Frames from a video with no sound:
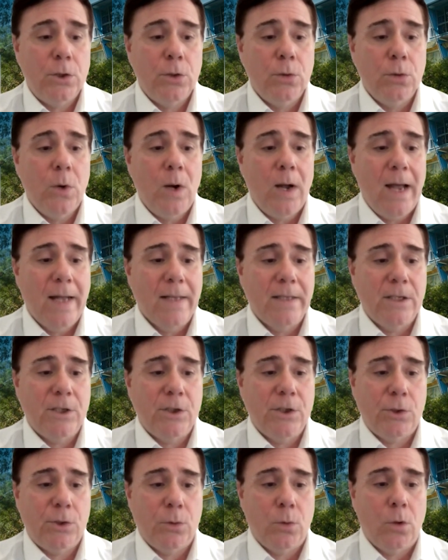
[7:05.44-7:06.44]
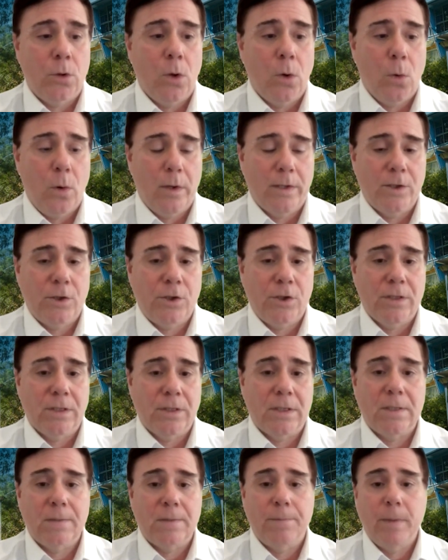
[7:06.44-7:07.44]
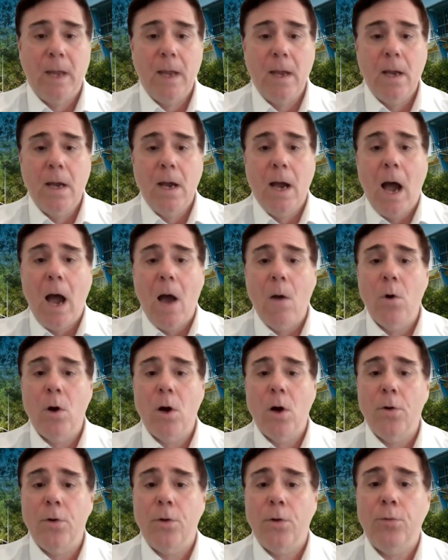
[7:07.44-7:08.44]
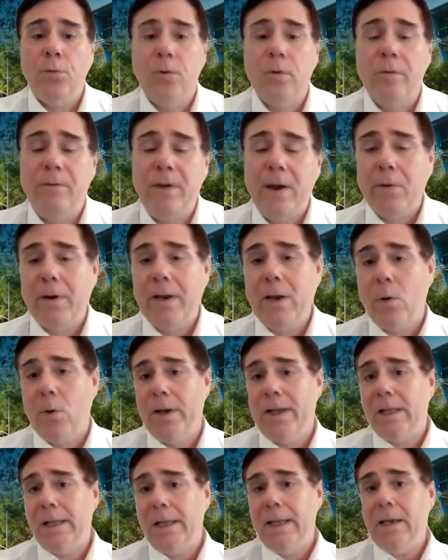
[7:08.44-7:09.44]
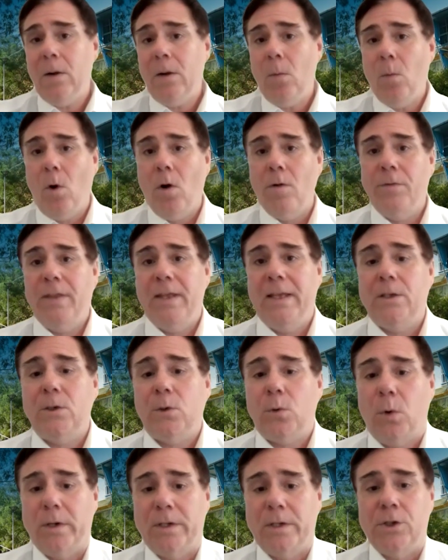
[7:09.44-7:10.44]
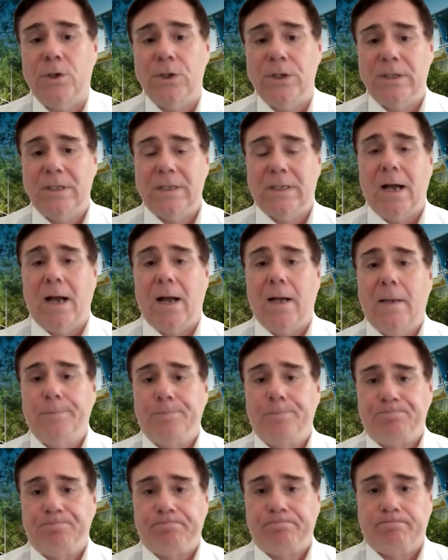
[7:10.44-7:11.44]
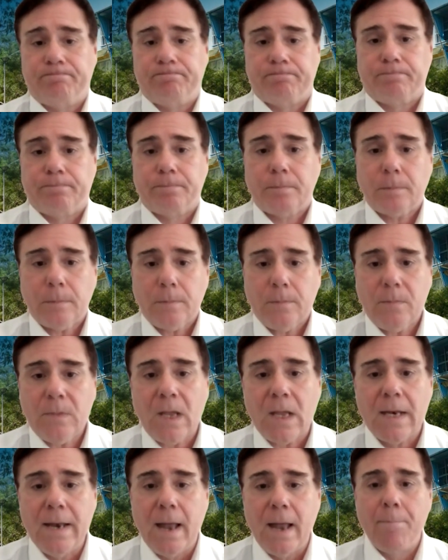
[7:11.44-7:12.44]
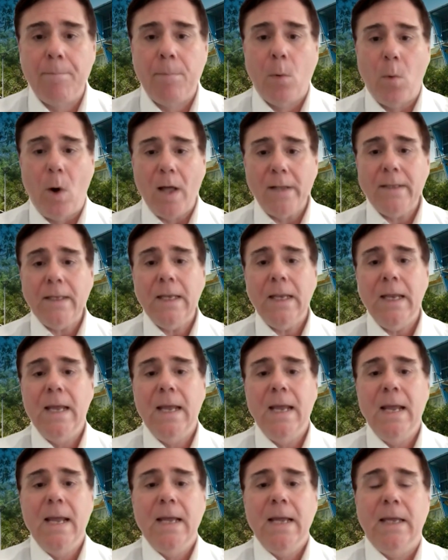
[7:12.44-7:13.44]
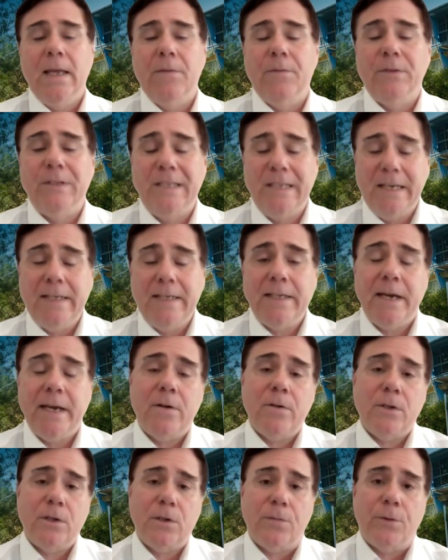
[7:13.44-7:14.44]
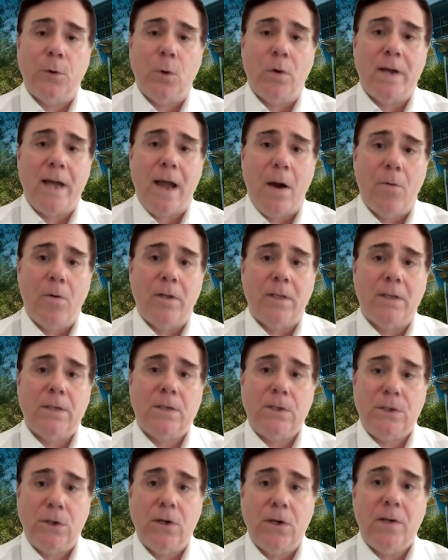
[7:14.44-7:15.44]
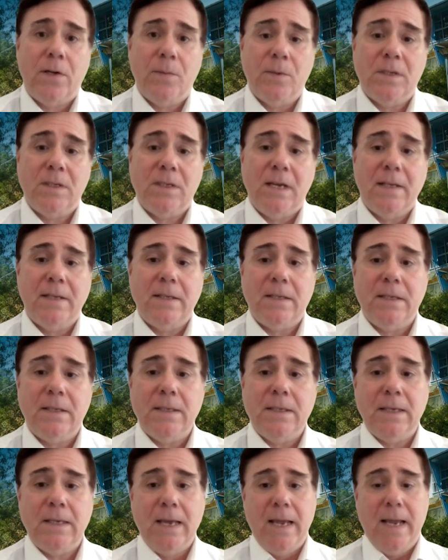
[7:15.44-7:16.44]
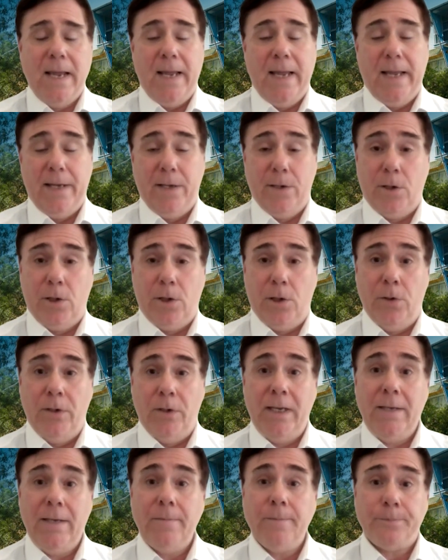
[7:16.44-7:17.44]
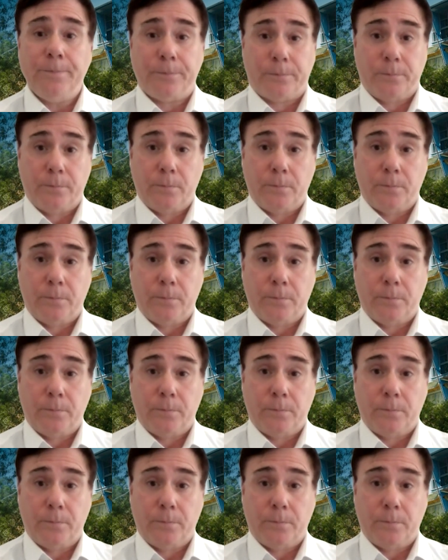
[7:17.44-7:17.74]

2 additional questions. I will go through very quickly what these questions are. Number 1, give details of your current circumstances, including